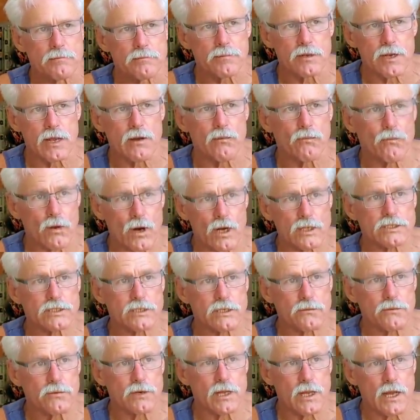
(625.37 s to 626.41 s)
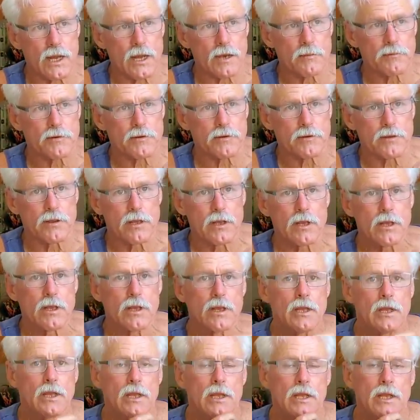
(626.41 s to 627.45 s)
But I watched it when it happened.
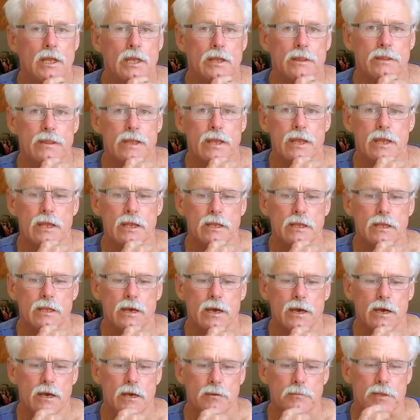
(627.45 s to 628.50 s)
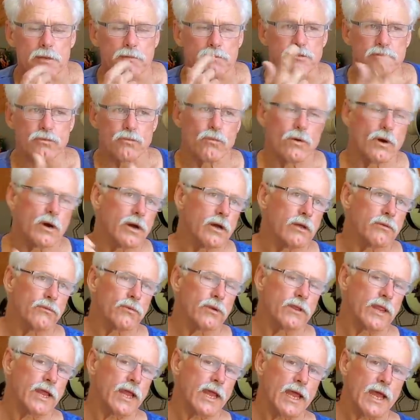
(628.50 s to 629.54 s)
They, um, it was the one
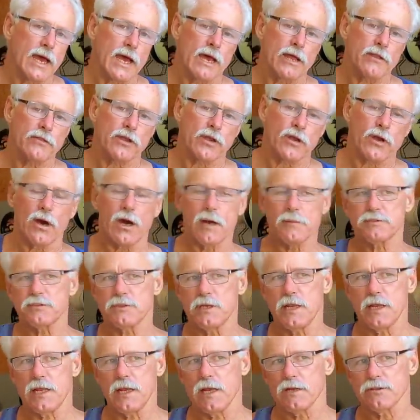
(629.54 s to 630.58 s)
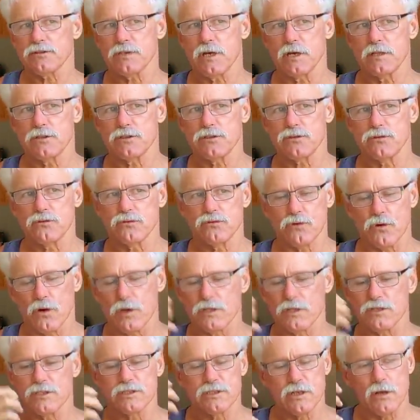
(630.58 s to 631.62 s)
where they had the cop standing outside the school door on
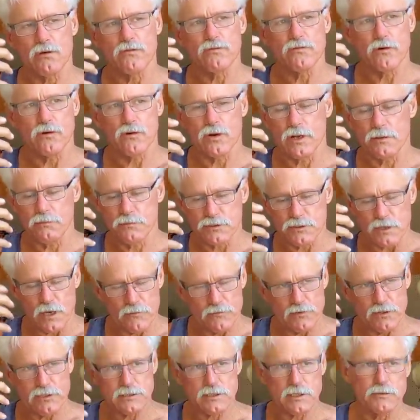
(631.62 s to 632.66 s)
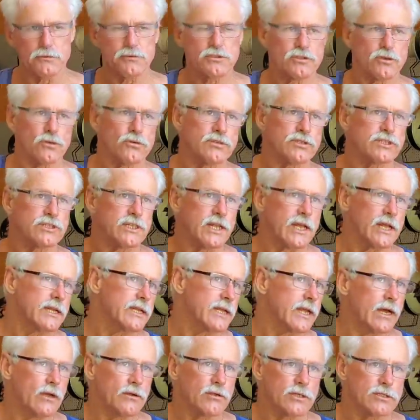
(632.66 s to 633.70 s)
his cell phone, and it was obviously he was told to stand
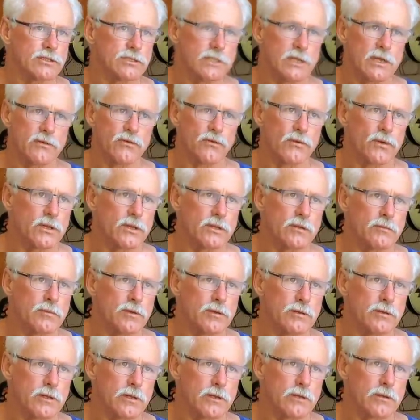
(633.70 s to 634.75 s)
down because he never went in the building.